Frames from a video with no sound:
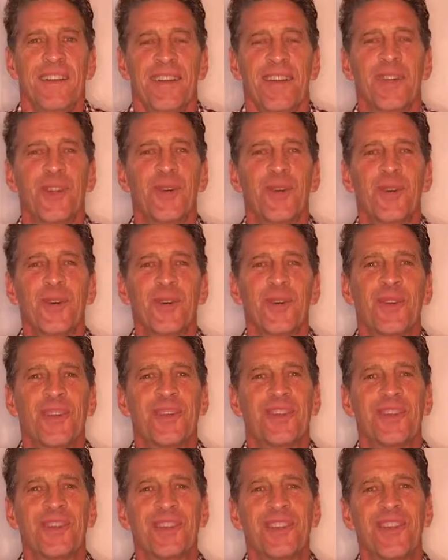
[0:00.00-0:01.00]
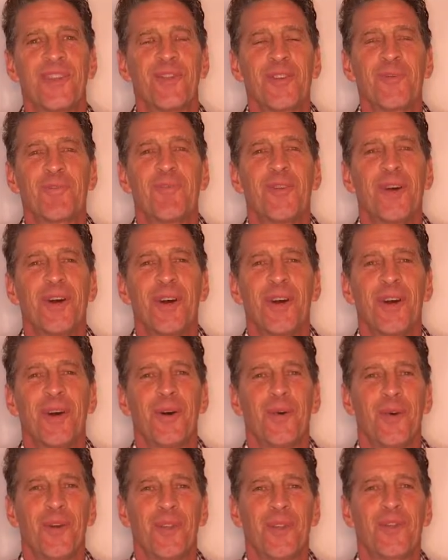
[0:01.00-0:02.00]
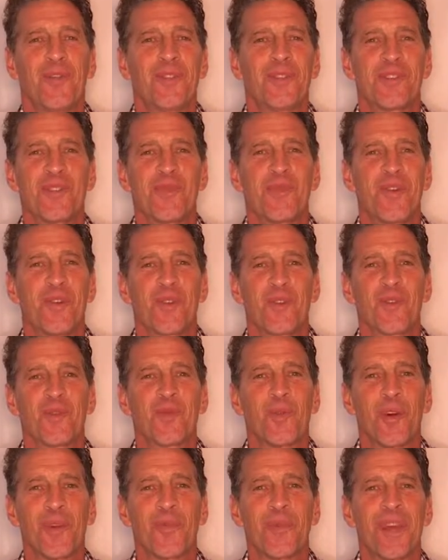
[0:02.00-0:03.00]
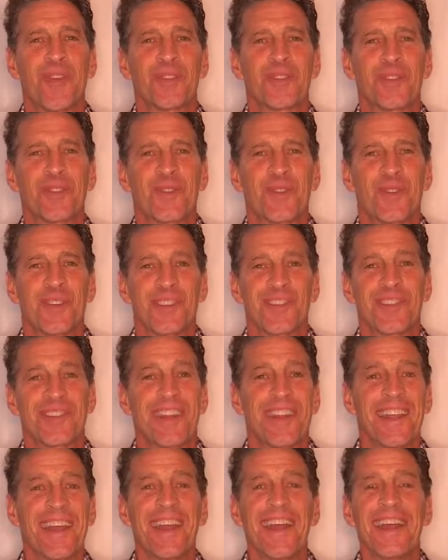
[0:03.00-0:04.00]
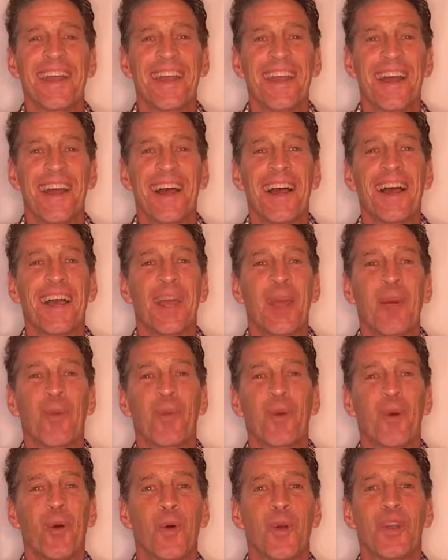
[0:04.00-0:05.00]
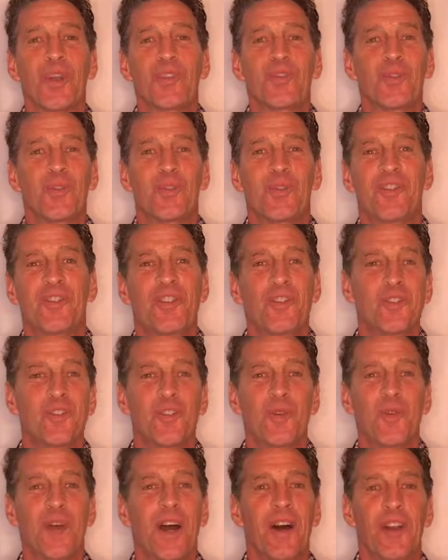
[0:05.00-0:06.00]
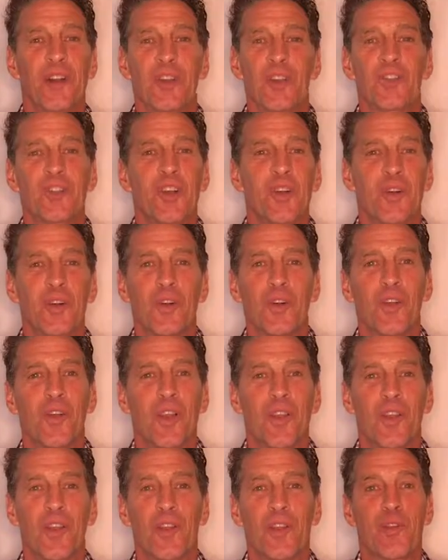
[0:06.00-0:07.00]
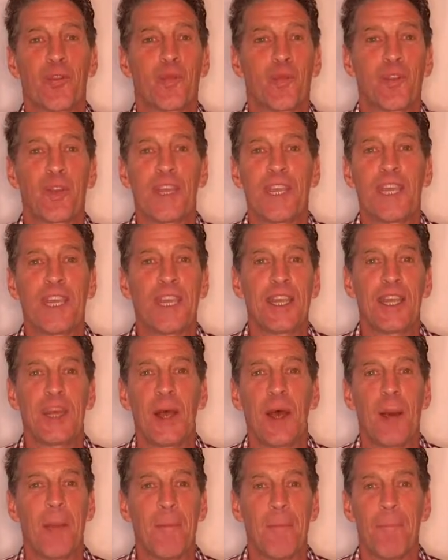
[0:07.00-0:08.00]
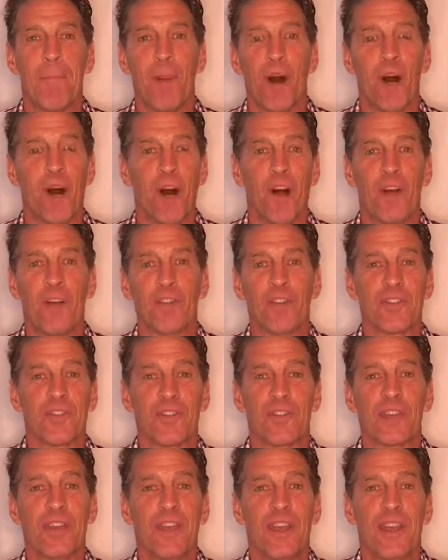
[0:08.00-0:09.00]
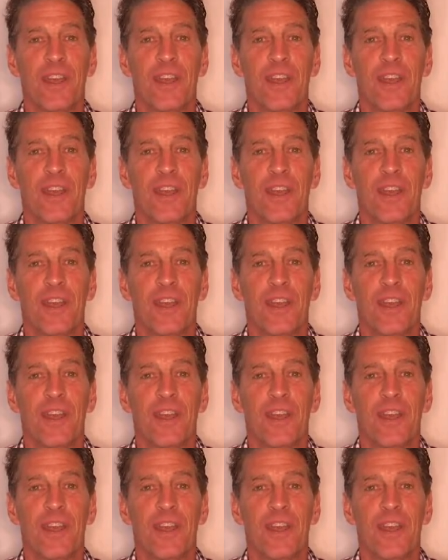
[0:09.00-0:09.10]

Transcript: Hello, it's Stephen Paul with Fritzy Brothers One Man Circus. Today I am going to teach you how to juggle 3 balls.